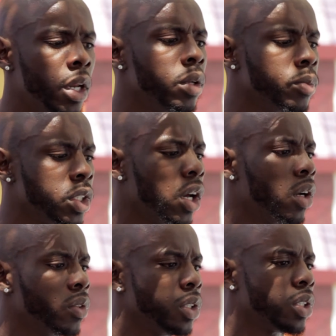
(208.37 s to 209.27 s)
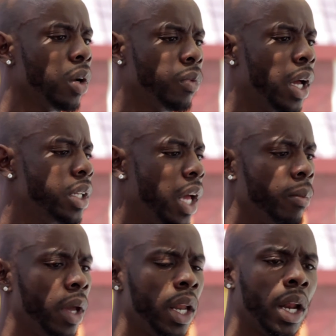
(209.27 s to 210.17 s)
themselves and stuff like that,
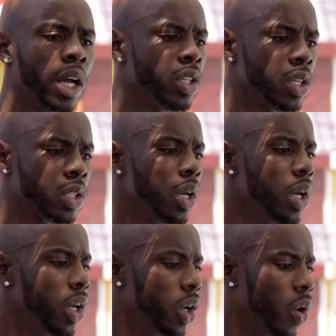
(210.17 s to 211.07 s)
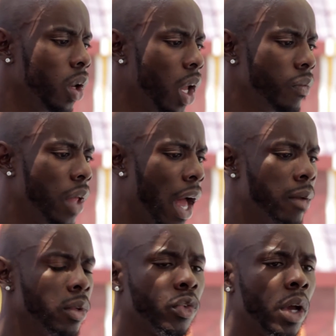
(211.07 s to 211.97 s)
man. And I just, you know, love the
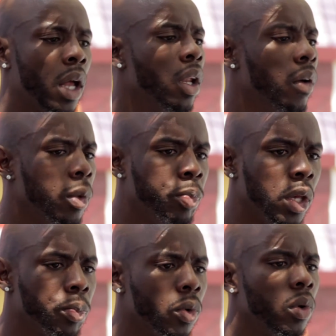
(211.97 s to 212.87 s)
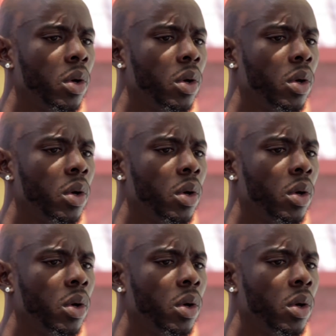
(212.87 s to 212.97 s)
atmosphere. I love the people.